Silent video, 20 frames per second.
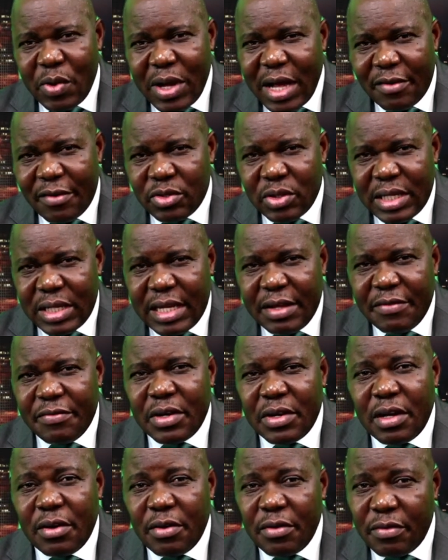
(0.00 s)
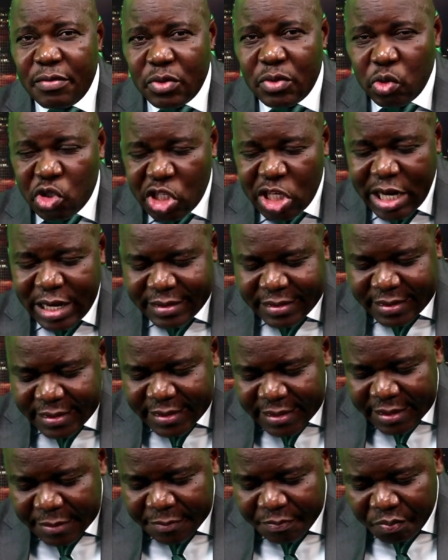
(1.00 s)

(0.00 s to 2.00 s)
have to leave to chance.